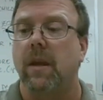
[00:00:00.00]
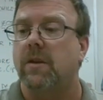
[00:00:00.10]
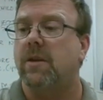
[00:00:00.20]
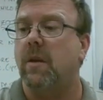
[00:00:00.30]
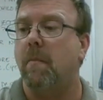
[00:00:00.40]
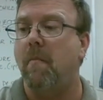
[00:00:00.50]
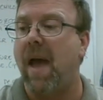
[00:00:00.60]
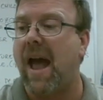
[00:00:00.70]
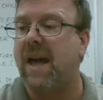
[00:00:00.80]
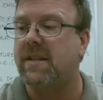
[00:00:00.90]
So the
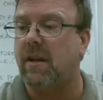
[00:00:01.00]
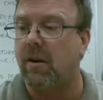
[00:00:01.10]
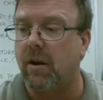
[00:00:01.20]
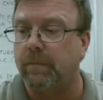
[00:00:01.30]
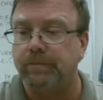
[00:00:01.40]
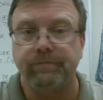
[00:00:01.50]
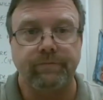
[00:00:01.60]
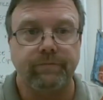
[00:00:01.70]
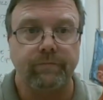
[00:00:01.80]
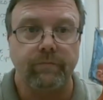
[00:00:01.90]
masseter
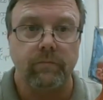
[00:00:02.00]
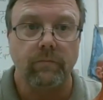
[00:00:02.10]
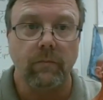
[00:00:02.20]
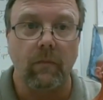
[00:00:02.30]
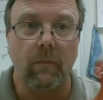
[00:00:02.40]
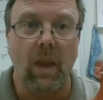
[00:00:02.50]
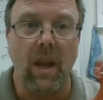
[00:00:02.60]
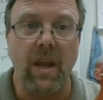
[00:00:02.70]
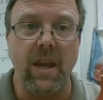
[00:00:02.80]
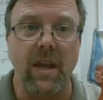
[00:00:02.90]

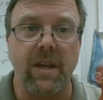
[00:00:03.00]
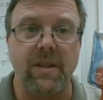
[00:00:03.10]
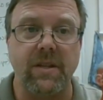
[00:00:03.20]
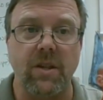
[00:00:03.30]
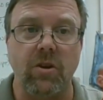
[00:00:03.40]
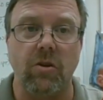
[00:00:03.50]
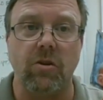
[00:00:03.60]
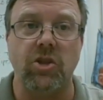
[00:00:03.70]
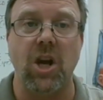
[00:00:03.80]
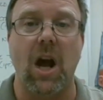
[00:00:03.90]
is your
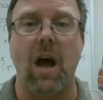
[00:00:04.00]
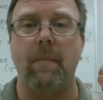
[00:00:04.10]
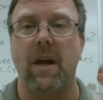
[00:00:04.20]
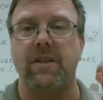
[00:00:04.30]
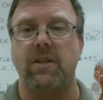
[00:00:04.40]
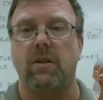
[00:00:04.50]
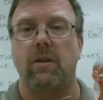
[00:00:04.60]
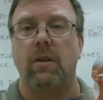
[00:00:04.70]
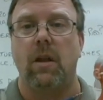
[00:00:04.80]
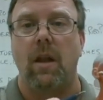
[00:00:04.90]
jaw
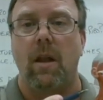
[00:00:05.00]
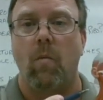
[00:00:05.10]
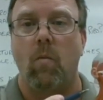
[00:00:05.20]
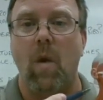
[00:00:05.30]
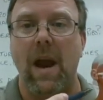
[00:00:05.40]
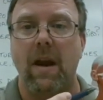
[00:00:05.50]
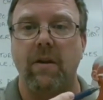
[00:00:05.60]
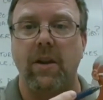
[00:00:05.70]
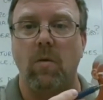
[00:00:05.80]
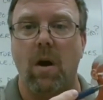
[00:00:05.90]
muscle where
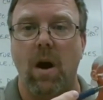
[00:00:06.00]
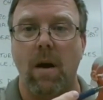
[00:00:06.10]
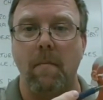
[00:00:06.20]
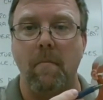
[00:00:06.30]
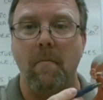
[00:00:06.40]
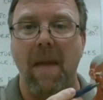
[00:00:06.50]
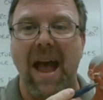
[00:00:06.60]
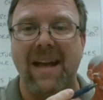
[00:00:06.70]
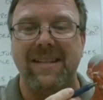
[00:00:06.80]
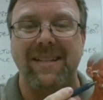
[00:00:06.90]
you are
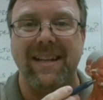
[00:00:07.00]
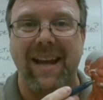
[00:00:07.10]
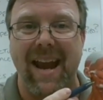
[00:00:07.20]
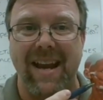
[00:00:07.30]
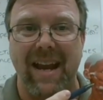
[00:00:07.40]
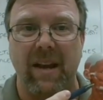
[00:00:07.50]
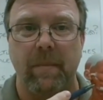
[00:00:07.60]
masticating.